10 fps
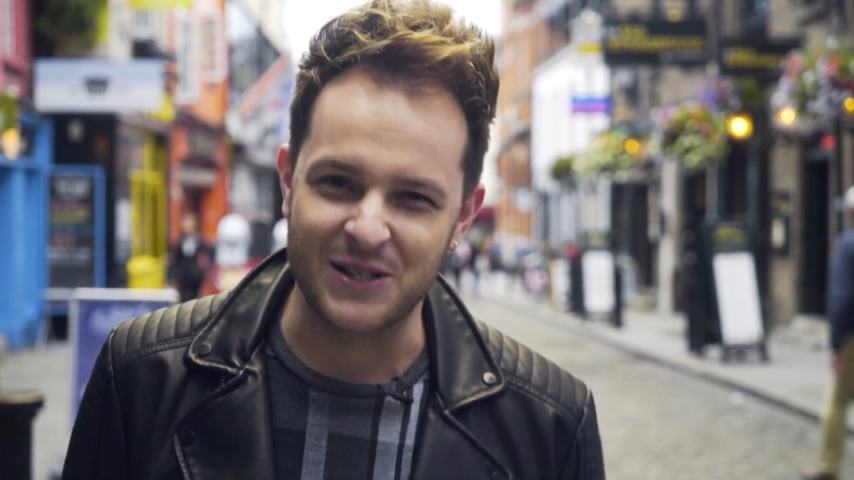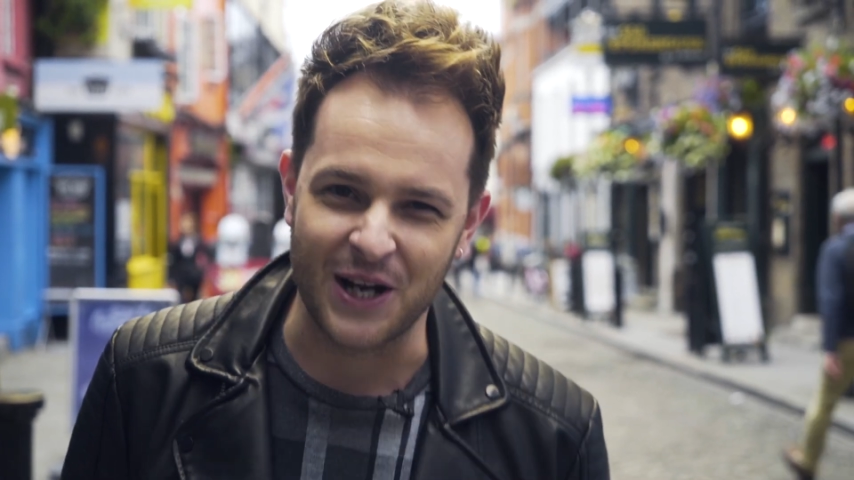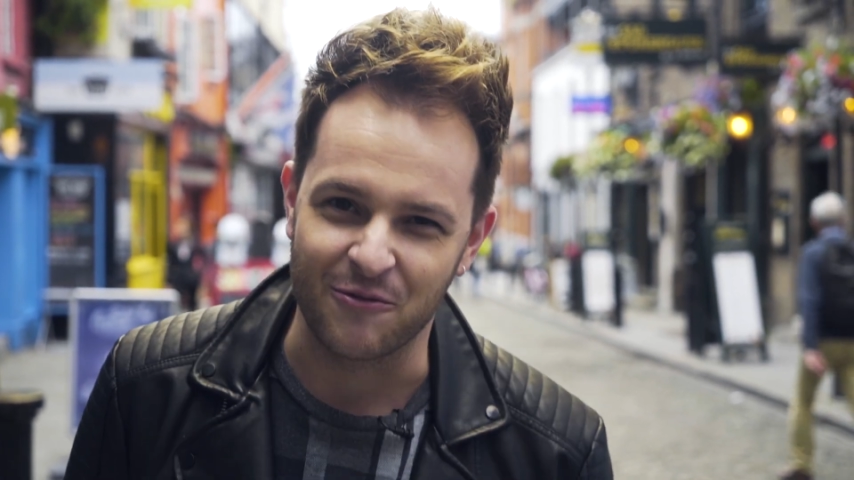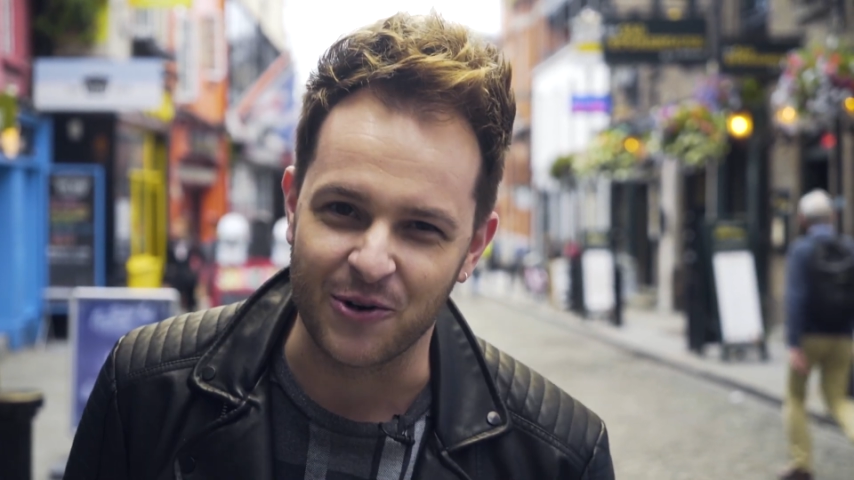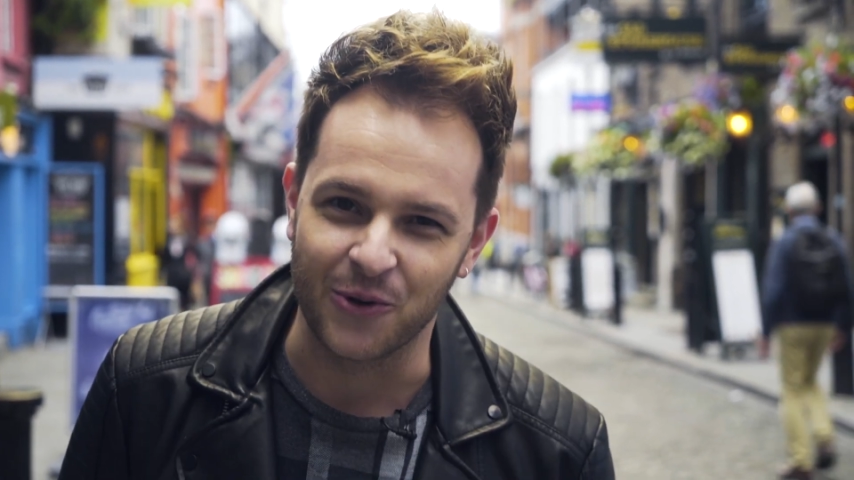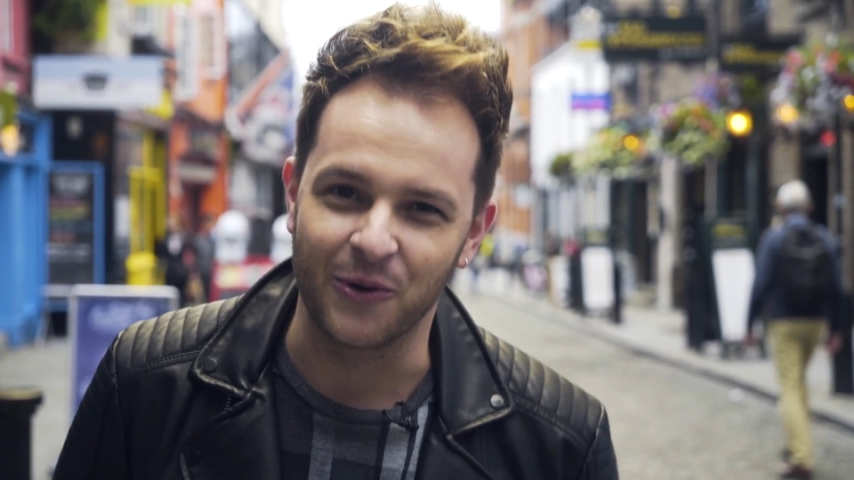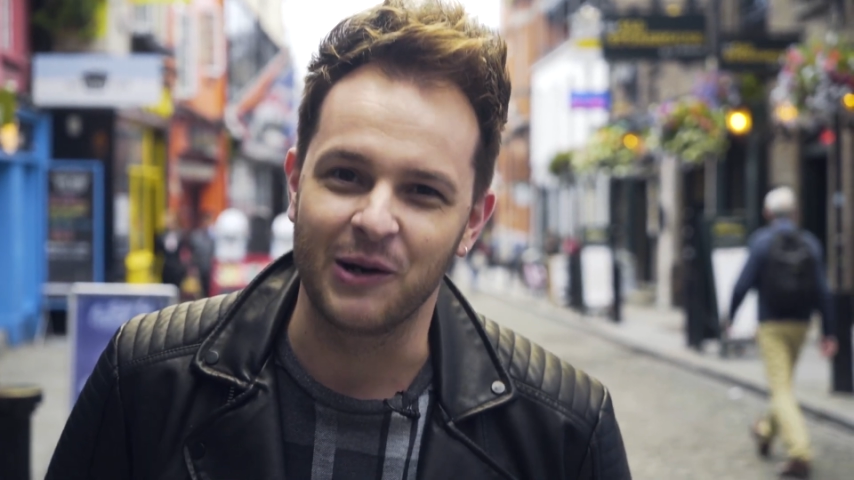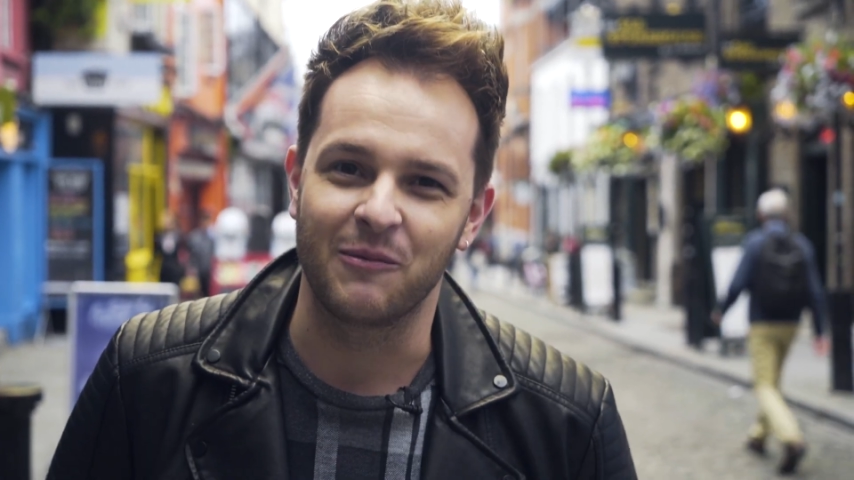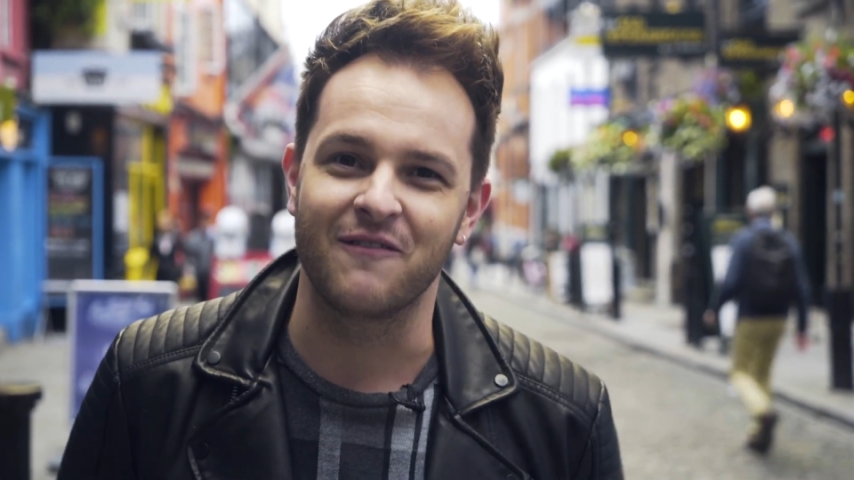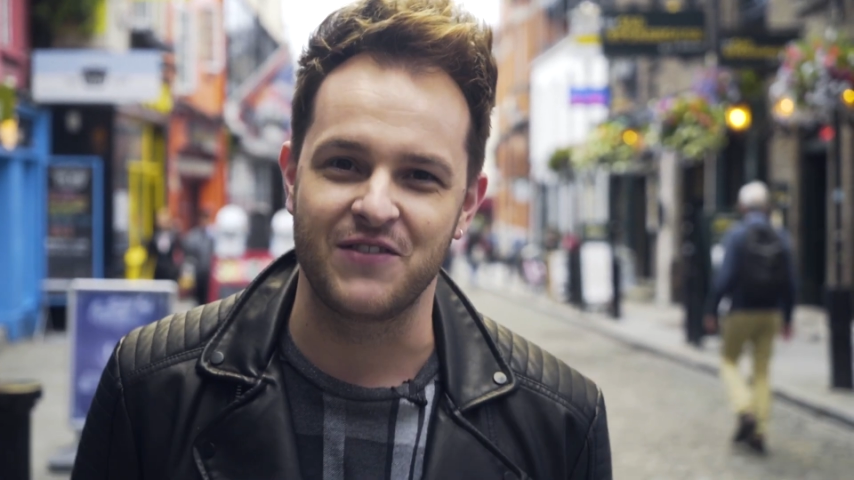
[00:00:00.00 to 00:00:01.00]
to cover it all
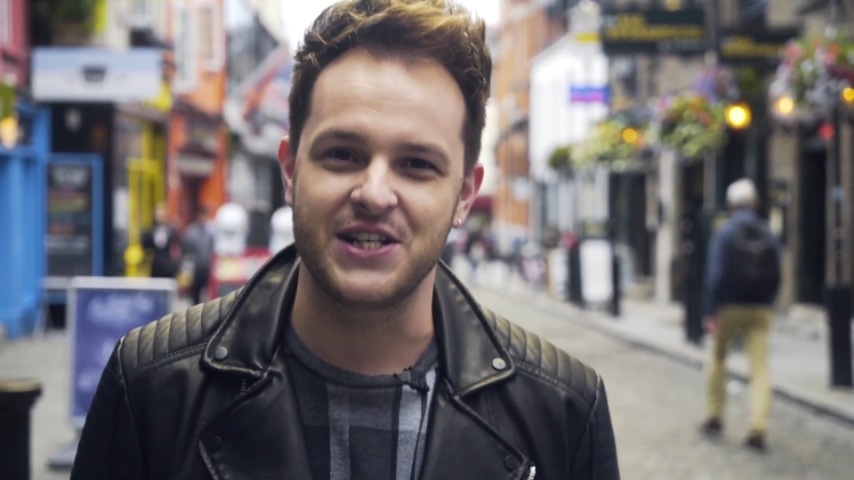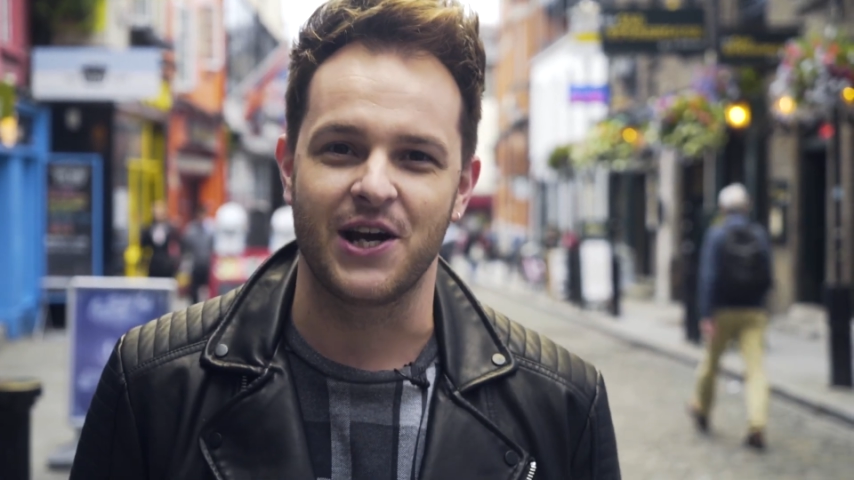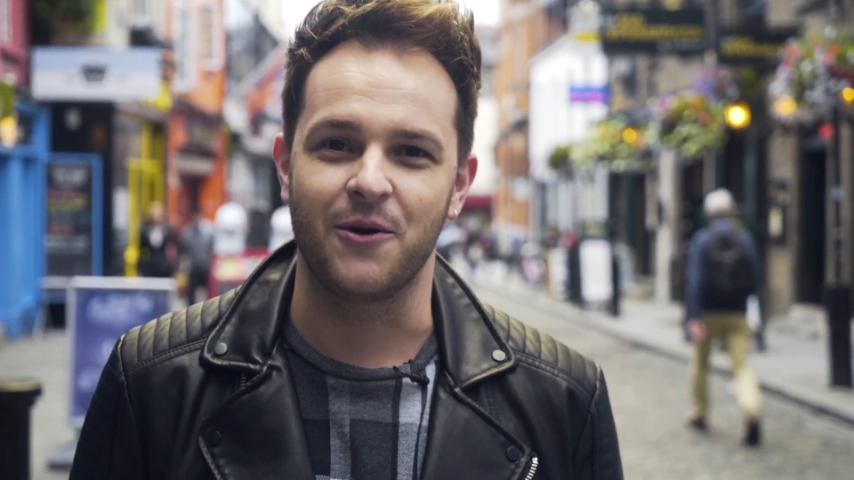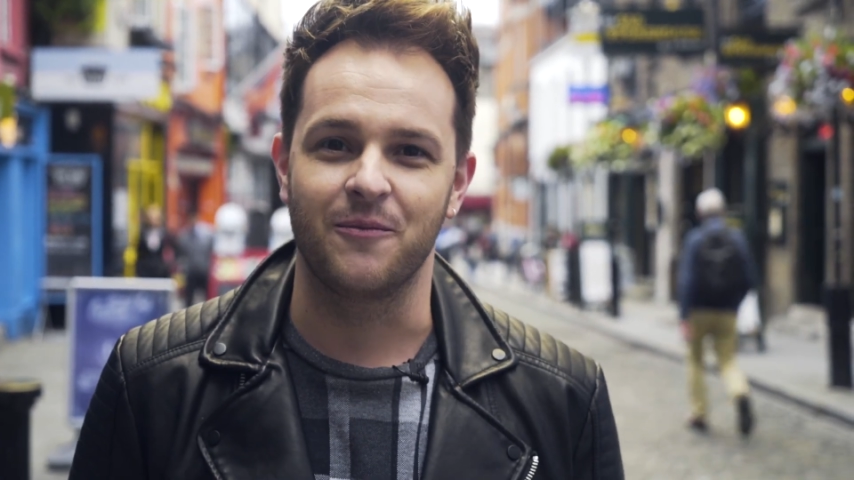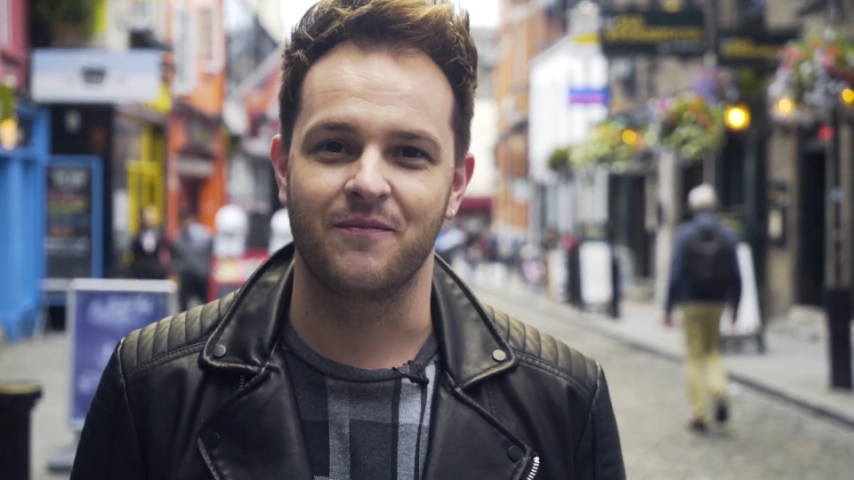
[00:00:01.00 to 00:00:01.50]
in one video.